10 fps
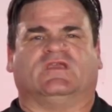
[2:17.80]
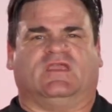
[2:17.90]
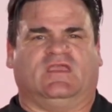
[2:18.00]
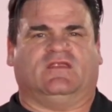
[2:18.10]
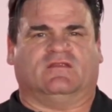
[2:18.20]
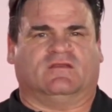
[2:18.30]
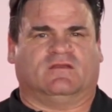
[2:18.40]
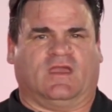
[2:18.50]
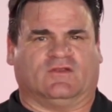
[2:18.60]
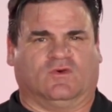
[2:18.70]
to heat
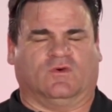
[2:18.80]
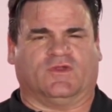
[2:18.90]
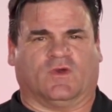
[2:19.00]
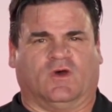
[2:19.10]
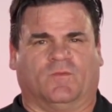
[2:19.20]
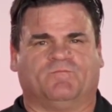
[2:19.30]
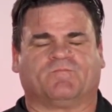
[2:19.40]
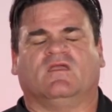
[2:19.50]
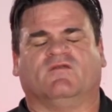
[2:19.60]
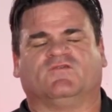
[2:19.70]
and cool your home.
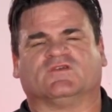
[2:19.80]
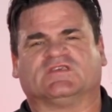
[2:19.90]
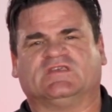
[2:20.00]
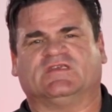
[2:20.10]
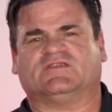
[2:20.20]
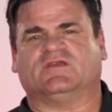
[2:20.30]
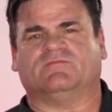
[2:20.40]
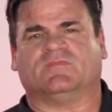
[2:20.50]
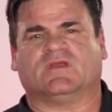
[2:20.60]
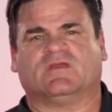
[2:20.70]
If your
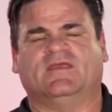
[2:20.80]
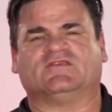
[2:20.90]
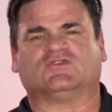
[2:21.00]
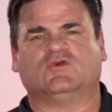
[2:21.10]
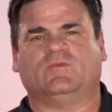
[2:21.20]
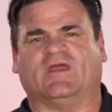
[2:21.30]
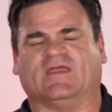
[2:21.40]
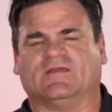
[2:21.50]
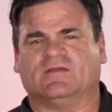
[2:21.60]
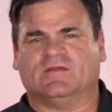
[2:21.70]
system is too
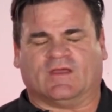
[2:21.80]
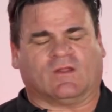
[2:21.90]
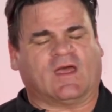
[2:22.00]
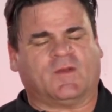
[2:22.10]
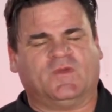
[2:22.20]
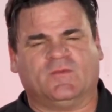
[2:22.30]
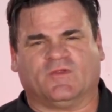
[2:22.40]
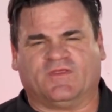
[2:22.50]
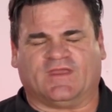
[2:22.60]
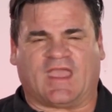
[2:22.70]
big, now a lot of people
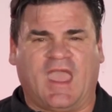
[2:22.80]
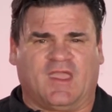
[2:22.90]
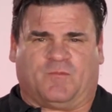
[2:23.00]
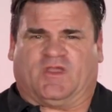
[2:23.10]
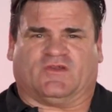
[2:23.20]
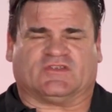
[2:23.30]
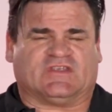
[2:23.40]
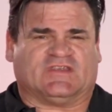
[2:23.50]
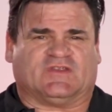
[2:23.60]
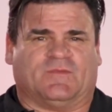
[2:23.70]
think, hey, bigger
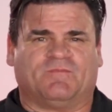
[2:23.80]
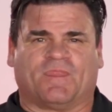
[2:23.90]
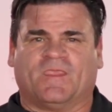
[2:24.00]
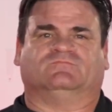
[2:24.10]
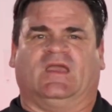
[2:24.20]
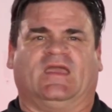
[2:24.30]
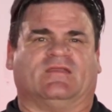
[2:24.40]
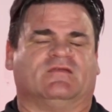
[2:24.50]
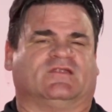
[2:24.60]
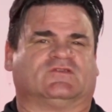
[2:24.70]
system,
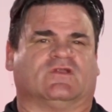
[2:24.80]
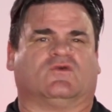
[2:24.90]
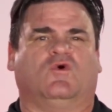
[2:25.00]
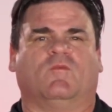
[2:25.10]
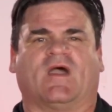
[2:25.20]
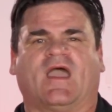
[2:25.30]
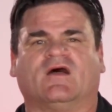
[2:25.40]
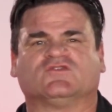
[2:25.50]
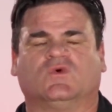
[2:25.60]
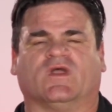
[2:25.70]
man, it's going to cool my
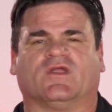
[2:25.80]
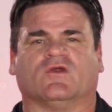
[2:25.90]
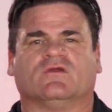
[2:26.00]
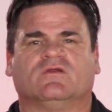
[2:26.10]
house quicker.